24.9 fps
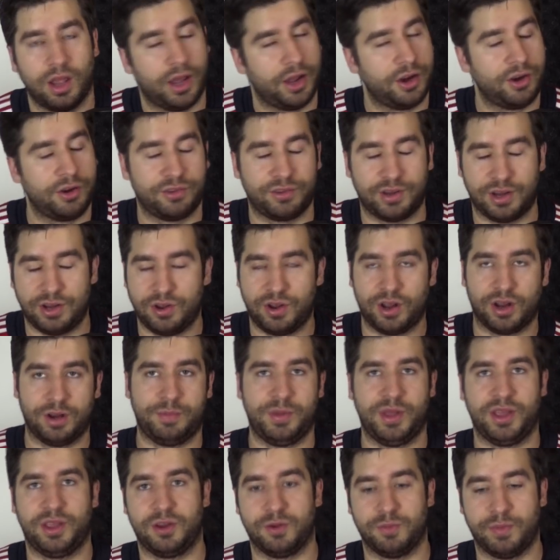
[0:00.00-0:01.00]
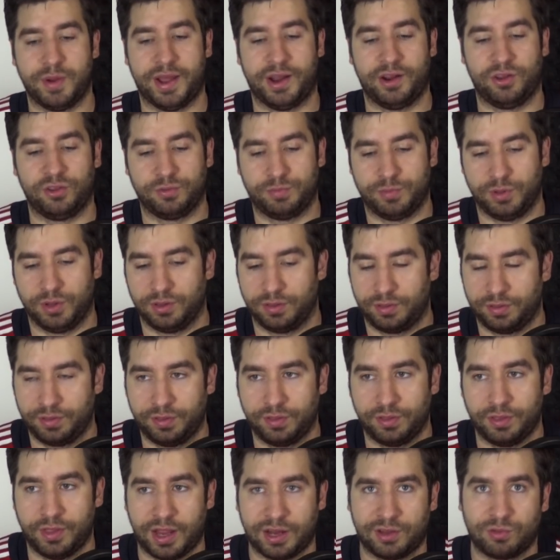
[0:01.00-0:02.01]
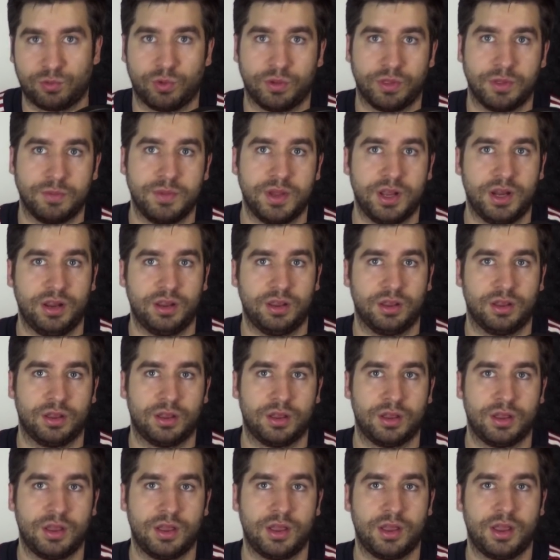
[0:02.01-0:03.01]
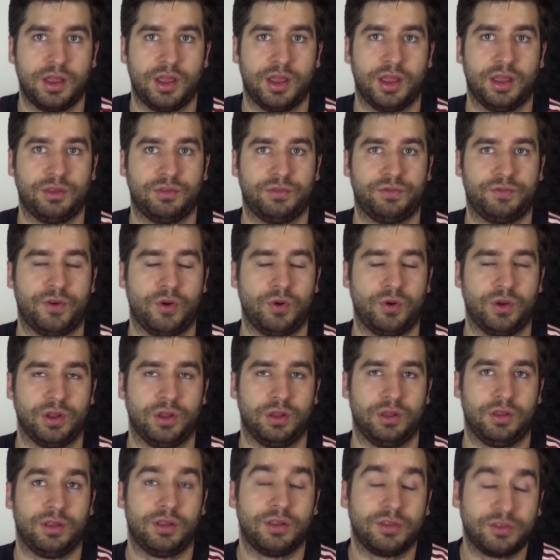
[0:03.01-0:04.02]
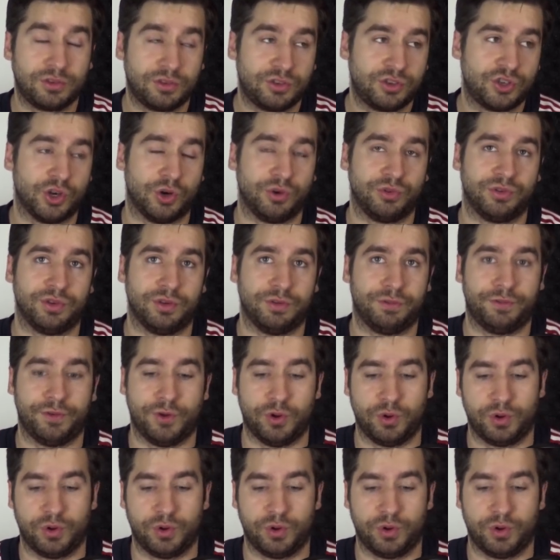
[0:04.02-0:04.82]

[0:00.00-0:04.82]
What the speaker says: I understand you got to pick your battles, but that's where the media has chosen to